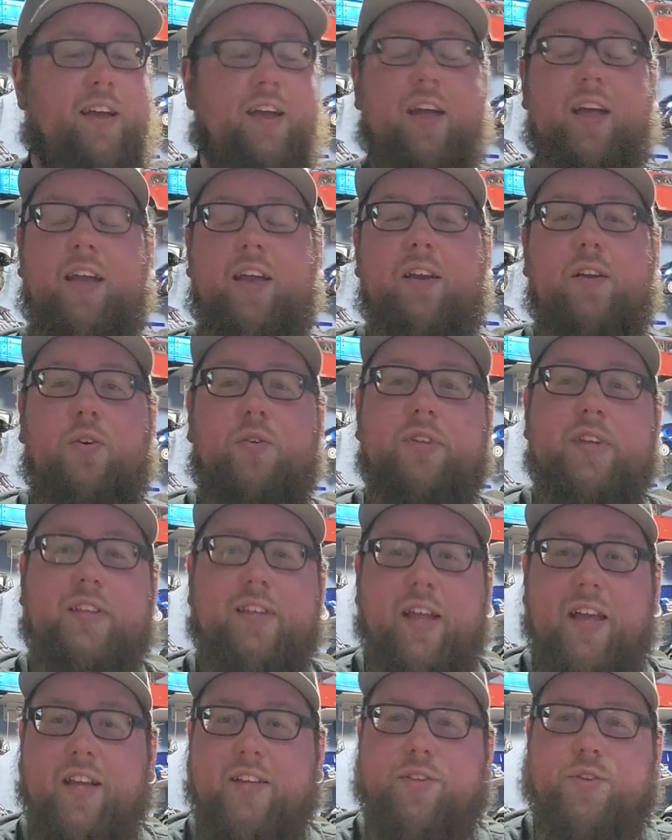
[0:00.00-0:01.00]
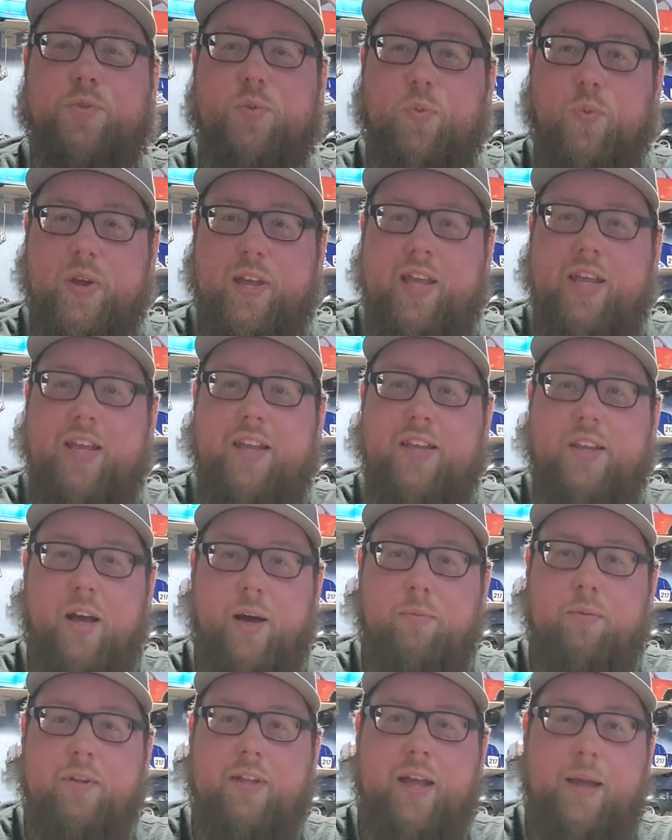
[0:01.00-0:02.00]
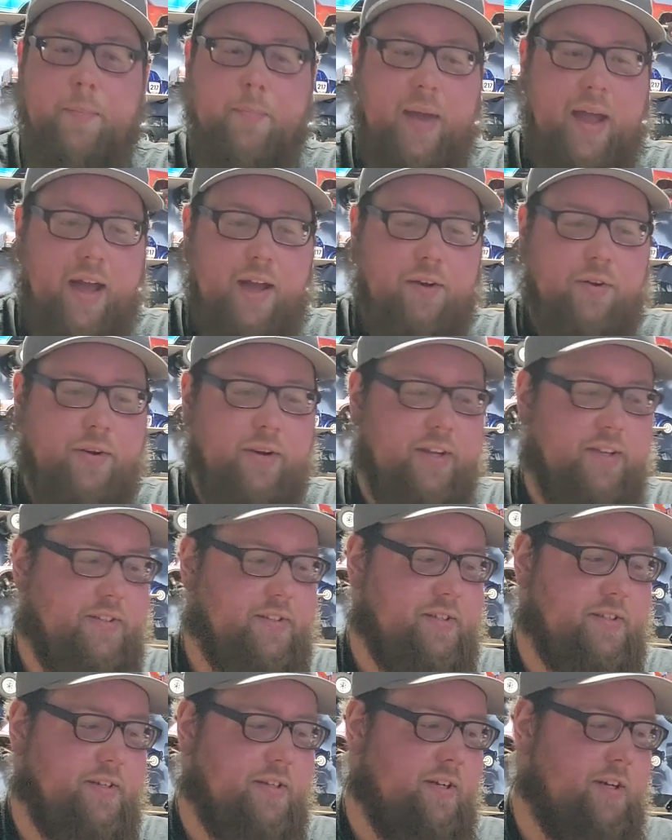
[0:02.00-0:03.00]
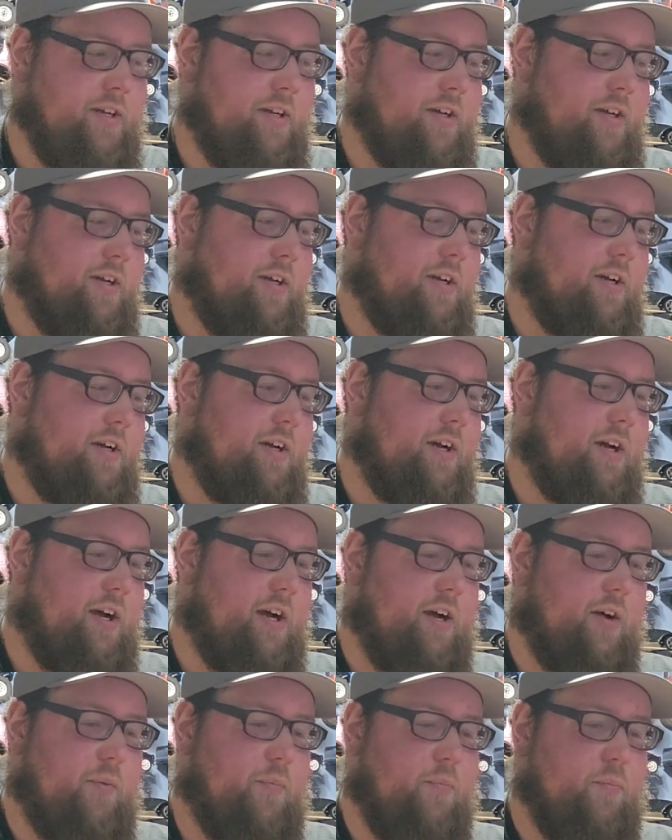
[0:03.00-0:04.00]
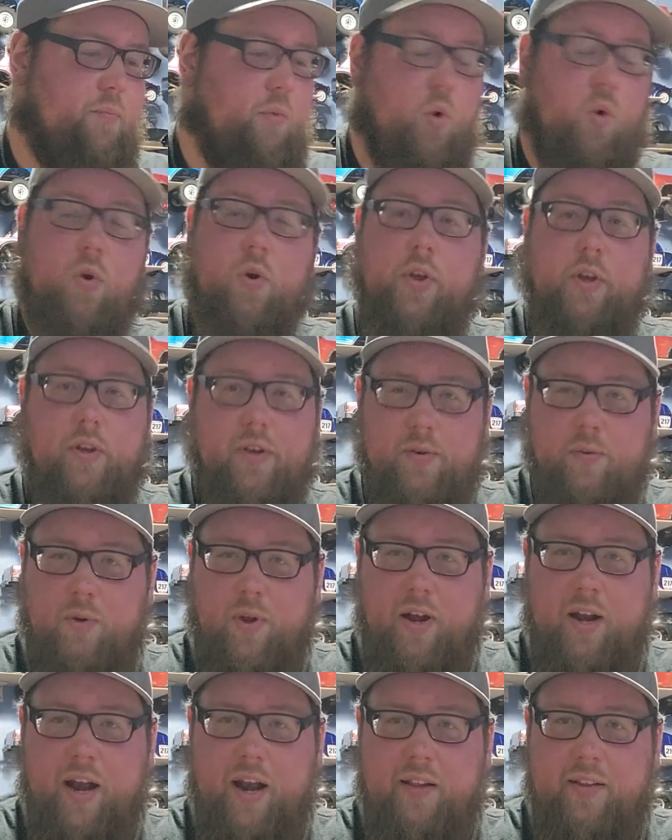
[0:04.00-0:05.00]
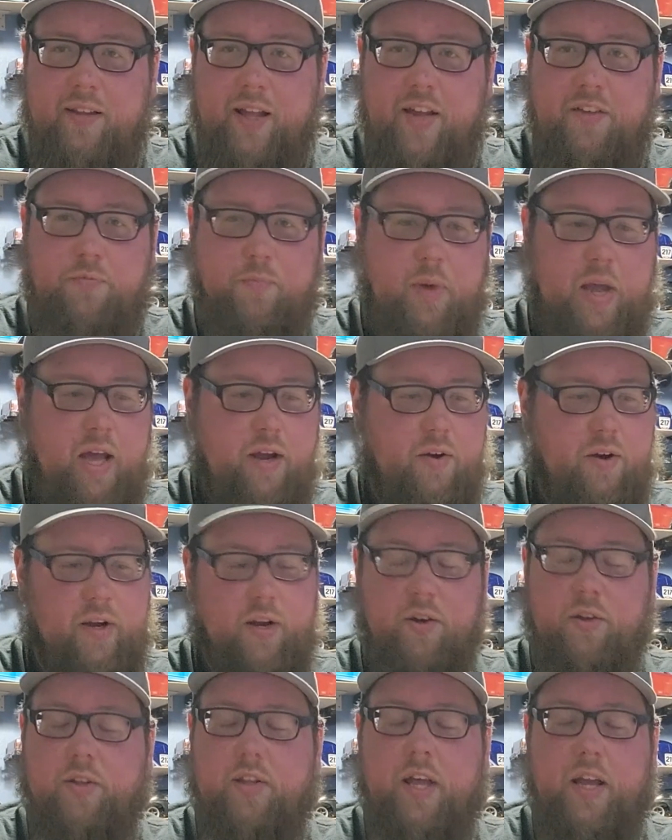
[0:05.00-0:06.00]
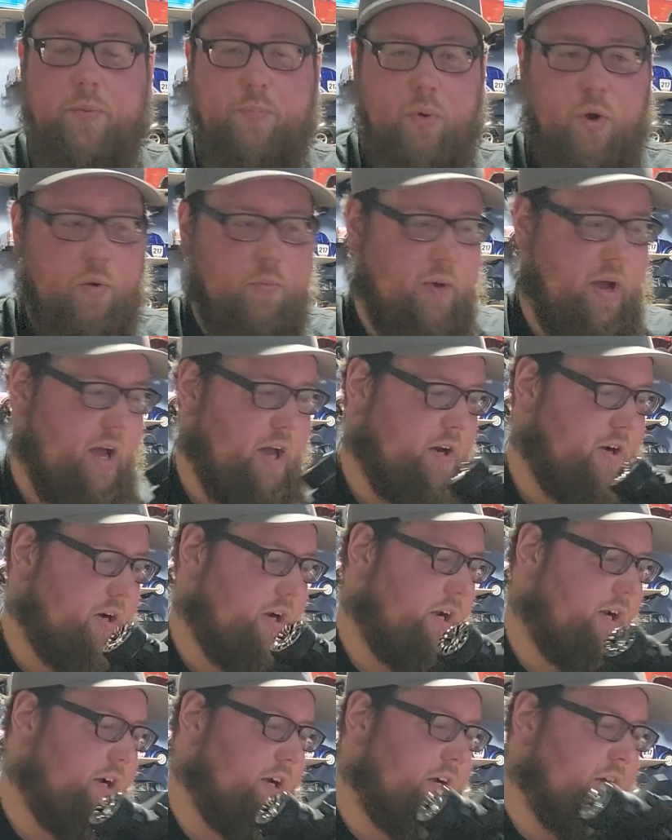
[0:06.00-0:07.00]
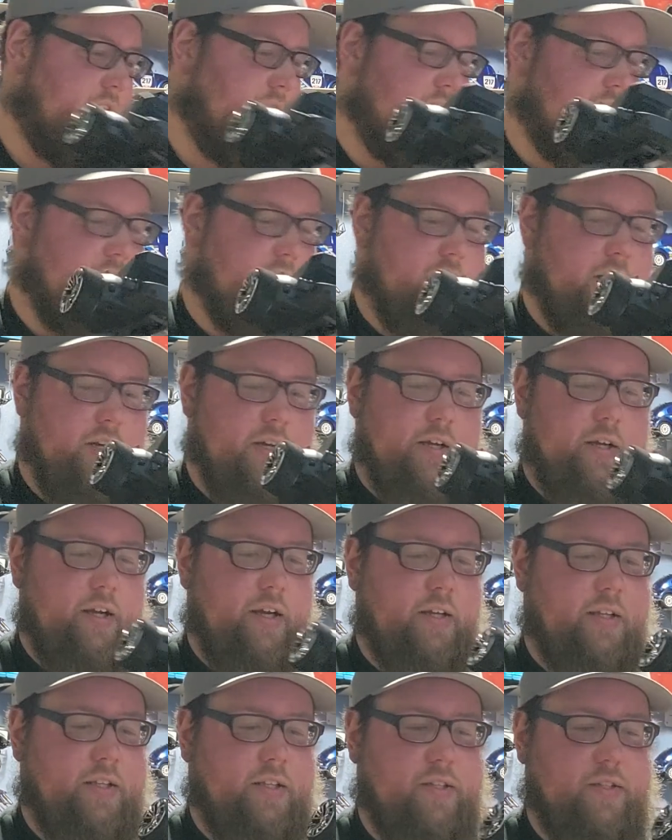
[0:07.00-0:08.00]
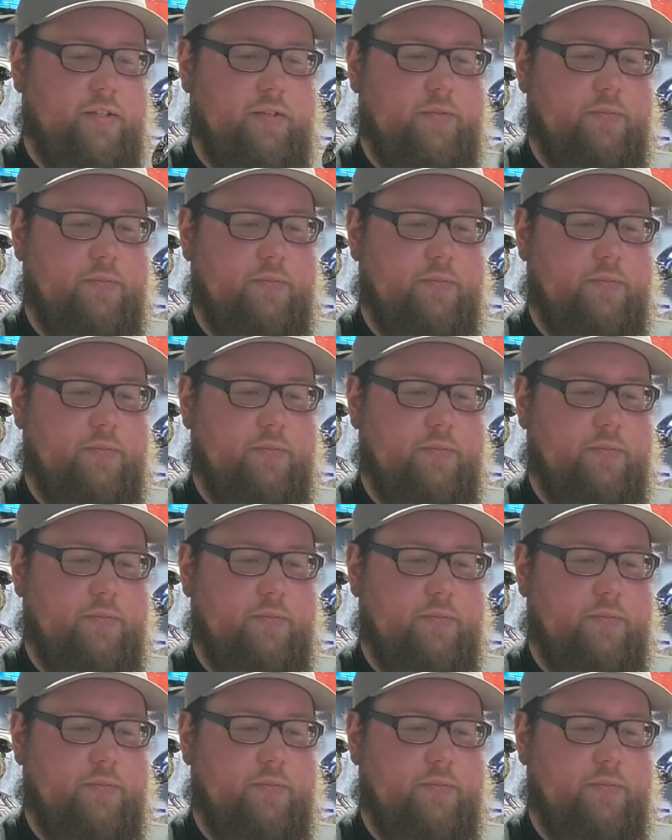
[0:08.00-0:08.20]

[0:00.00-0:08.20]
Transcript: and it only takes 3 AA batteries. Or you can run it on a Life battery or a LiPo battery. It's